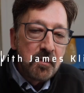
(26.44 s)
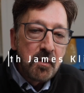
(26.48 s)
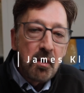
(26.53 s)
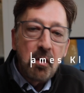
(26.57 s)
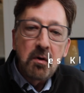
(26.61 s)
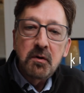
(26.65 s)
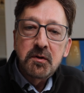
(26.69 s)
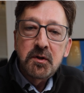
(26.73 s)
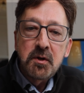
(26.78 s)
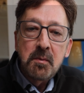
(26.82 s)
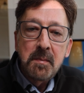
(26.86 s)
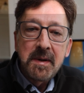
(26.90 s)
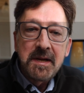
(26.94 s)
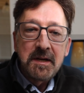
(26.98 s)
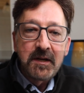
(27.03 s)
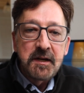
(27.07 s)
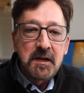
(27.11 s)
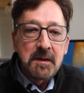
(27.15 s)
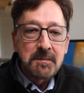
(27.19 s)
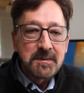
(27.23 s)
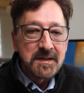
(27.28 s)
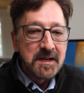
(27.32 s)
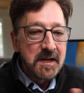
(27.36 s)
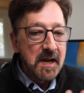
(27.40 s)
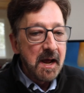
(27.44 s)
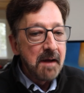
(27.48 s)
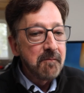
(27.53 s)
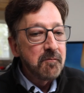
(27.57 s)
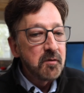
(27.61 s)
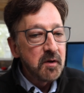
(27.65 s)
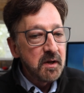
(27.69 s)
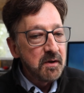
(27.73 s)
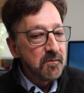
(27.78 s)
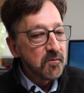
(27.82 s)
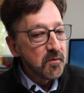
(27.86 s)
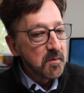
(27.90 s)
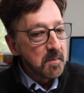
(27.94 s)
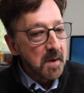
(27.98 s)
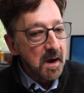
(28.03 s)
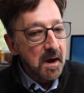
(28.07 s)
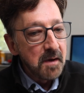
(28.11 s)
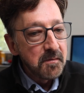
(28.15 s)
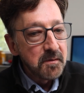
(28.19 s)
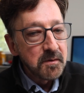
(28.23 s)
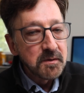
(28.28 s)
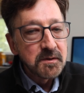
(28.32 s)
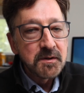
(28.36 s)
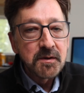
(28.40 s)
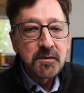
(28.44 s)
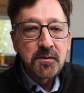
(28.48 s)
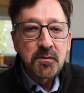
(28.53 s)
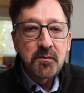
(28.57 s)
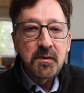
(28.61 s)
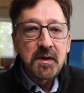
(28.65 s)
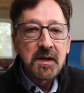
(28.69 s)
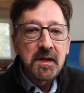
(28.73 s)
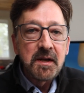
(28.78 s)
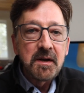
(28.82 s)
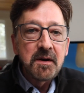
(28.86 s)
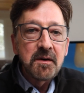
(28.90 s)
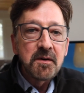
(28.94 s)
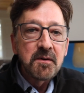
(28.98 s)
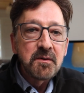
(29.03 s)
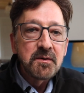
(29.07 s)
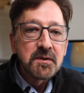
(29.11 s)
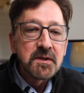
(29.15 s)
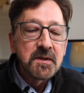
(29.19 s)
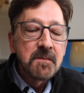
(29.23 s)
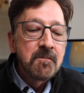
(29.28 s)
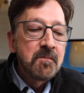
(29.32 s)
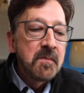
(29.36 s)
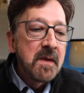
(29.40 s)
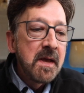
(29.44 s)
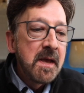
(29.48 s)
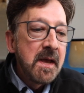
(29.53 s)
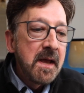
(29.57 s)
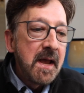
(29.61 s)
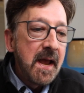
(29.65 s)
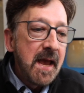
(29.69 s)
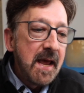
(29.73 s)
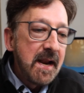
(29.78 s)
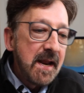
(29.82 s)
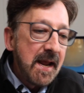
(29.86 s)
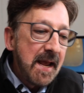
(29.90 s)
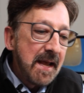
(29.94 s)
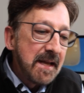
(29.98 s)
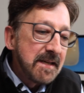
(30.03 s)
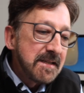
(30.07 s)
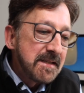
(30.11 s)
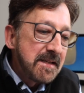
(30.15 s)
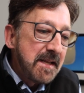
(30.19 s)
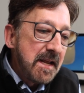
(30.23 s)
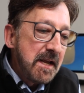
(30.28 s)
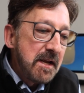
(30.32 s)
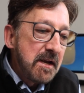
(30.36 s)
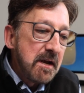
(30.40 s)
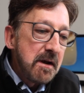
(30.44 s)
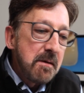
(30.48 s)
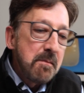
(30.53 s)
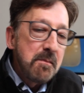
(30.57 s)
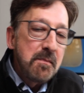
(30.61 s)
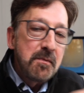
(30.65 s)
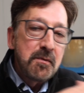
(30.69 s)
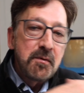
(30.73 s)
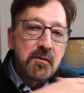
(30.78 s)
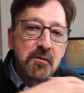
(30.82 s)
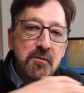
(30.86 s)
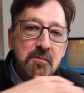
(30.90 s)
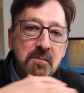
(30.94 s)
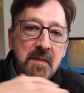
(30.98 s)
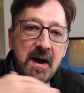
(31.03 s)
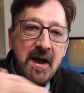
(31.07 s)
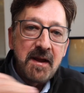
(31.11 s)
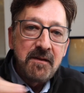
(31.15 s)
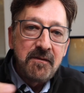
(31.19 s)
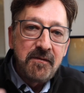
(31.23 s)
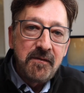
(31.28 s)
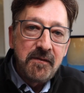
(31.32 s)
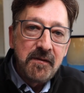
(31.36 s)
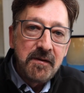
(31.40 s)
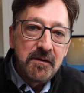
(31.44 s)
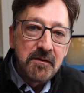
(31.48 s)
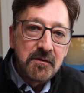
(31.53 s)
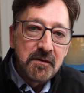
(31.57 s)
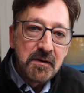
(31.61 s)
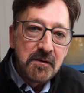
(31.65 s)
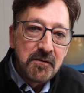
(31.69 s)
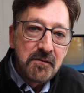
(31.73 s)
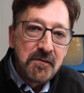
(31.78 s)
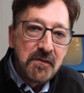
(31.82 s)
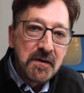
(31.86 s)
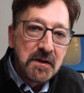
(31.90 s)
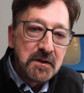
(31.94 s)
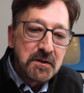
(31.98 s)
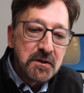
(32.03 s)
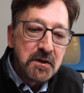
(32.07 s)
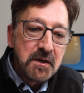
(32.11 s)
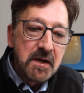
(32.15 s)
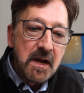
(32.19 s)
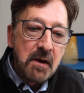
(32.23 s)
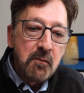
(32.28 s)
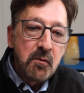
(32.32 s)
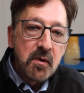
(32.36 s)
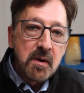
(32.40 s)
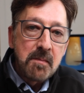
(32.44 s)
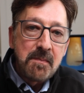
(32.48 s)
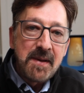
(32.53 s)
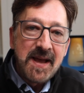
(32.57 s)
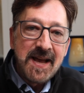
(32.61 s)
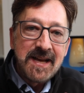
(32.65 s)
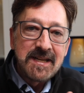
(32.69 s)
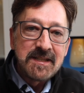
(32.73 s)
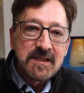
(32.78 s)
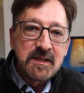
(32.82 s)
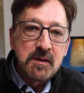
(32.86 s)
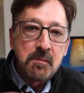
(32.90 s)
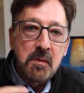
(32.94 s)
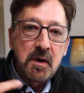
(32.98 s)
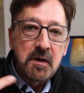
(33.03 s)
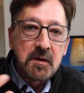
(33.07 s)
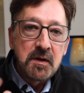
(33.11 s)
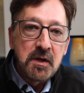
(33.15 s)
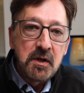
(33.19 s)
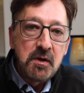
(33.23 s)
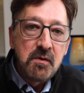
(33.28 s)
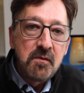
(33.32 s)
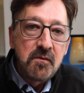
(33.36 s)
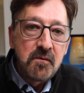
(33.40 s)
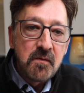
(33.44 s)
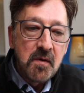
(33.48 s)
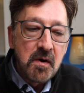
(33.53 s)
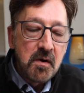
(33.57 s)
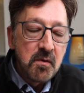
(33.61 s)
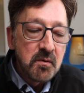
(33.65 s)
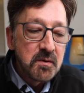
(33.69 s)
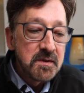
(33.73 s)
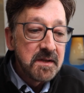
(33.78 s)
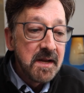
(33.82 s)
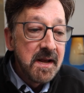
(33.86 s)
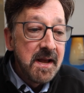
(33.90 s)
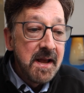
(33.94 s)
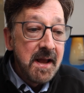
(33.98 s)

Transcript: There are so many tips that I've gleaned from others through the years. And as they come through my field of vision, I want to pass them on to you folks